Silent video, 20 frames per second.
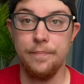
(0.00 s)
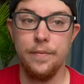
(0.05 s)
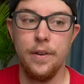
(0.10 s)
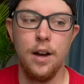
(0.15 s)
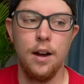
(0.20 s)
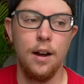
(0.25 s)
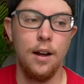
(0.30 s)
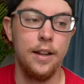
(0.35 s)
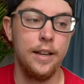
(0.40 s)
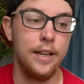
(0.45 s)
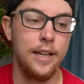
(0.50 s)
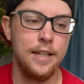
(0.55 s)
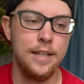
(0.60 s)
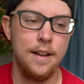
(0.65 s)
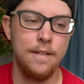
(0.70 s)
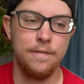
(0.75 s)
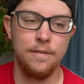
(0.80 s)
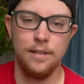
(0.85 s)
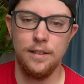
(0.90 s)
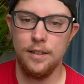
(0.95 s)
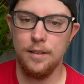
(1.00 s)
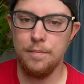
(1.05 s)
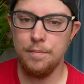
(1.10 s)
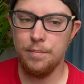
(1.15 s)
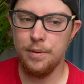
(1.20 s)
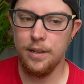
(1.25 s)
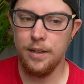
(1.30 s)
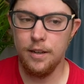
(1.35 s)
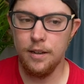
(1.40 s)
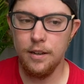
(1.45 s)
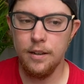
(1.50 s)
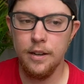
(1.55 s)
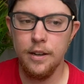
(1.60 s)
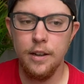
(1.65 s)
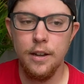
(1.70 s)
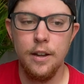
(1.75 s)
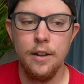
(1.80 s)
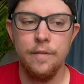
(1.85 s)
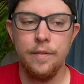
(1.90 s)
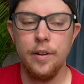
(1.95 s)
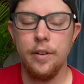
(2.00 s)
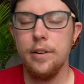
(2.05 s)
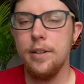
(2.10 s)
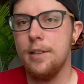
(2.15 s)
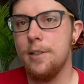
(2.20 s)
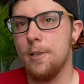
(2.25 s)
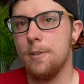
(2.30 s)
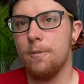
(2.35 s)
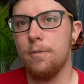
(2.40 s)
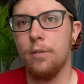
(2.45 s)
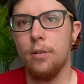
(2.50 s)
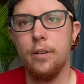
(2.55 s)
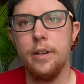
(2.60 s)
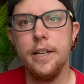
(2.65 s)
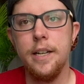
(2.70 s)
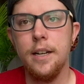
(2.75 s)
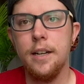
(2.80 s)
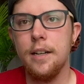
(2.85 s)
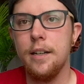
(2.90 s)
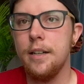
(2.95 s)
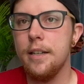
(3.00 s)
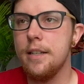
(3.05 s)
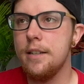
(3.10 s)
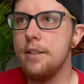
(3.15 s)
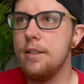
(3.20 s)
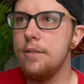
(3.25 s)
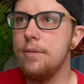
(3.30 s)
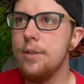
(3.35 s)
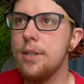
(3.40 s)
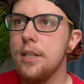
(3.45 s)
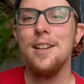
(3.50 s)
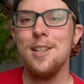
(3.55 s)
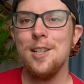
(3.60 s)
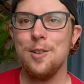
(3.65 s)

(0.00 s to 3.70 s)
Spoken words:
It can definitely be very dysphoria inducing.